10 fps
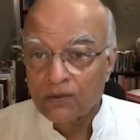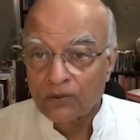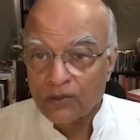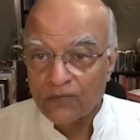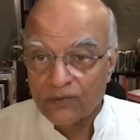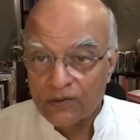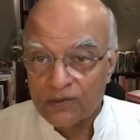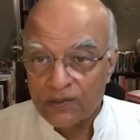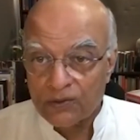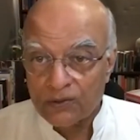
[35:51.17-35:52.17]
looking for a
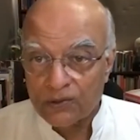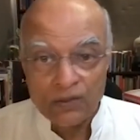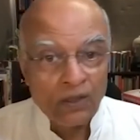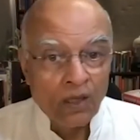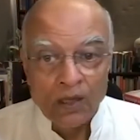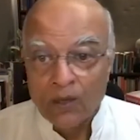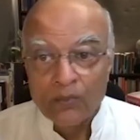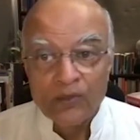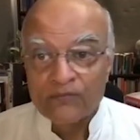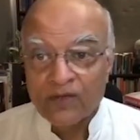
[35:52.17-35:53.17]
solution.
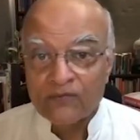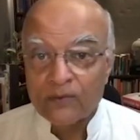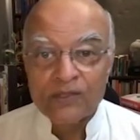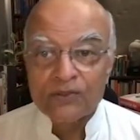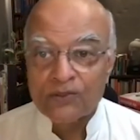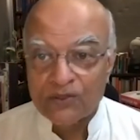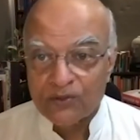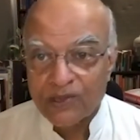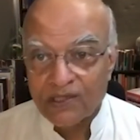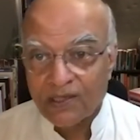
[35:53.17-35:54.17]
We've never been to the
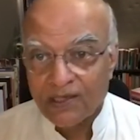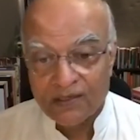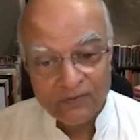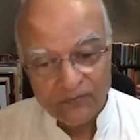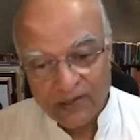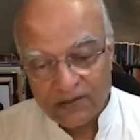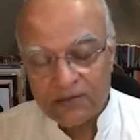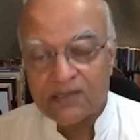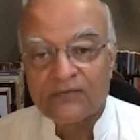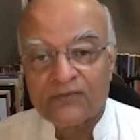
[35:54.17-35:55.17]
UN again. In fact, in
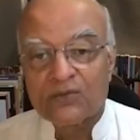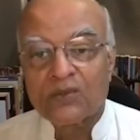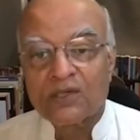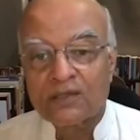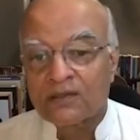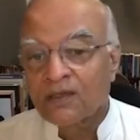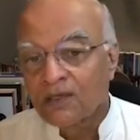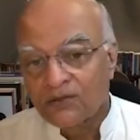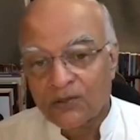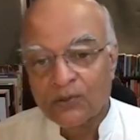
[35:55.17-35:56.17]
71,
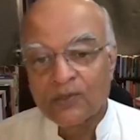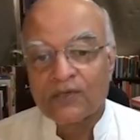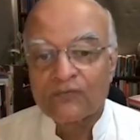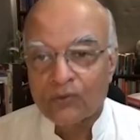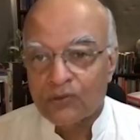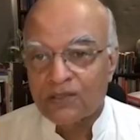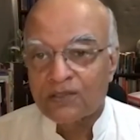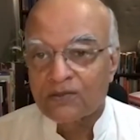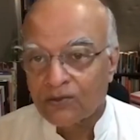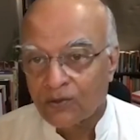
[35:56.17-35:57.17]
the UN
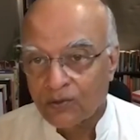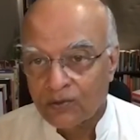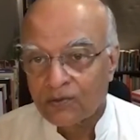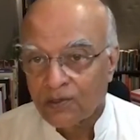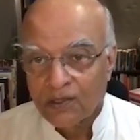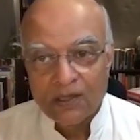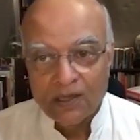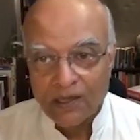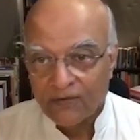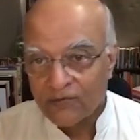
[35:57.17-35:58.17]
voted, you know,
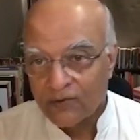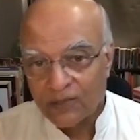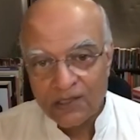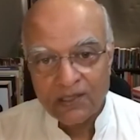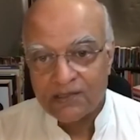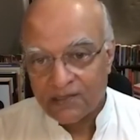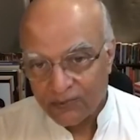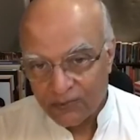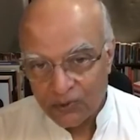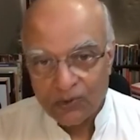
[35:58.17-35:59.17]
everybody
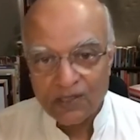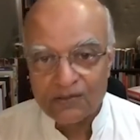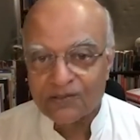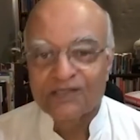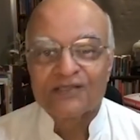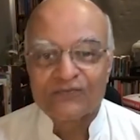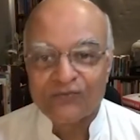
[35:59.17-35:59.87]
except two countries